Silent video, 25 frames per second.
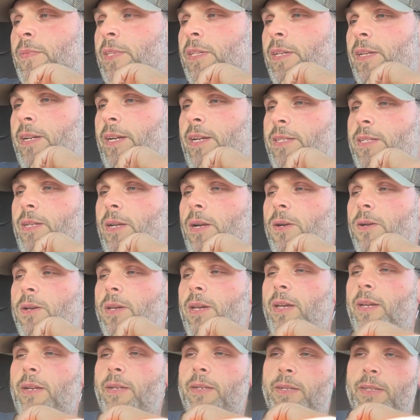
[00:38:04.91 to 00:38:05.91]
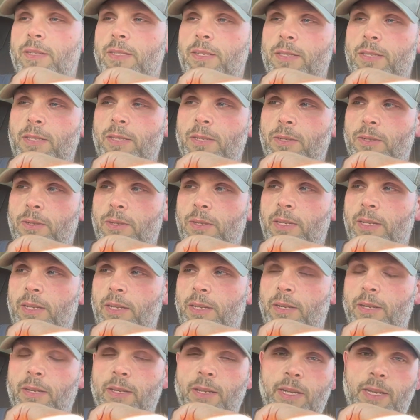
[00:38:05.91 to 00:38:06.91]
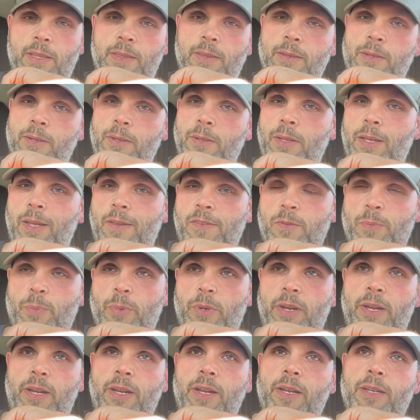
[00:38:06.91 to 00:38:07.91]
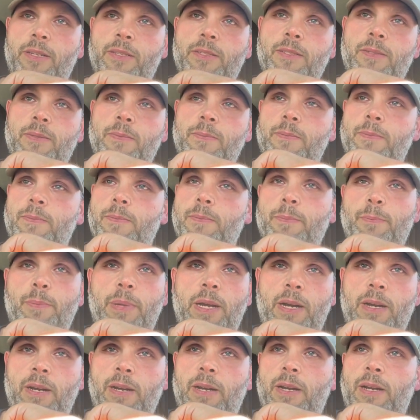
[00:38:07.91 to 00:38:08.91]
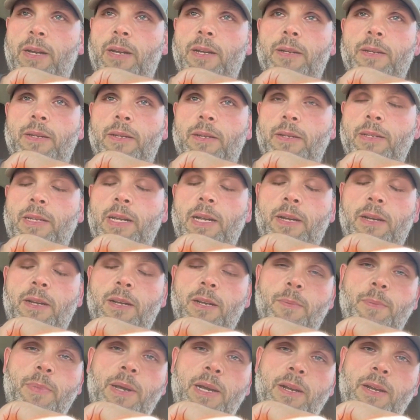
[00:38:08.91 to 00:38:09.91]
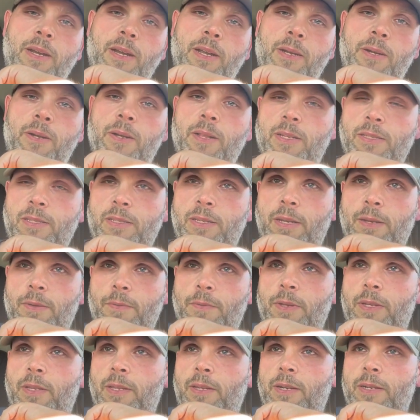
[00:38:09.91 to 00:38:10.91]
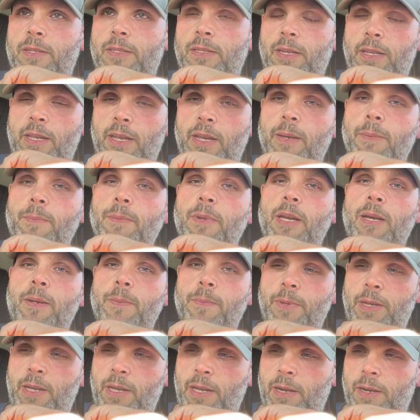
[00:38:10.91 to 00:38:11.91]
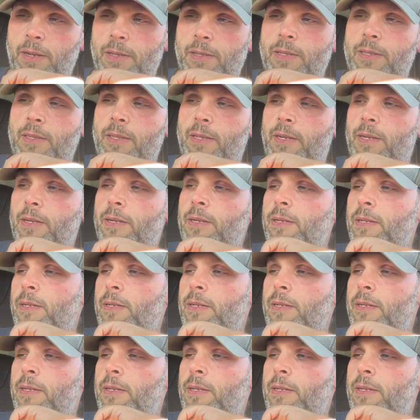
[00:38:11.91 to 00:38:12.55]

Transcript: And I said, okay. I said, so, you got the new leaf springs and carrier bearing and all that stuff in there. He's like, yep, we got it all in there.